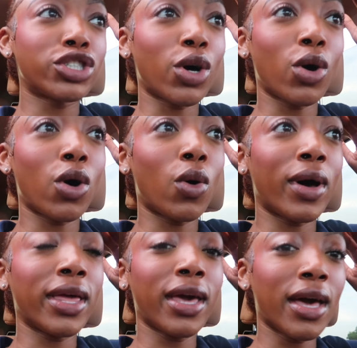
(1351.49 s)

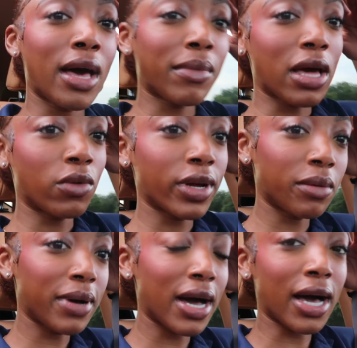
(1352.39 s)
So yeah, I'm kind of
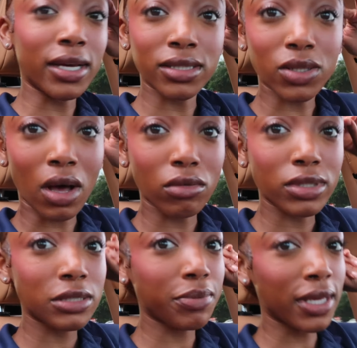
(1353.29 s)
running behind, so I
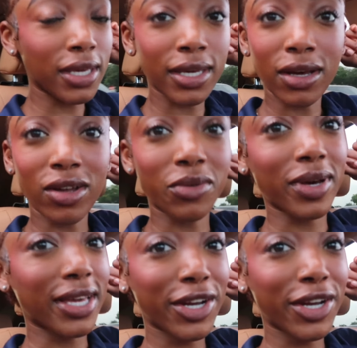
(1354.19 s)
was speeding on the way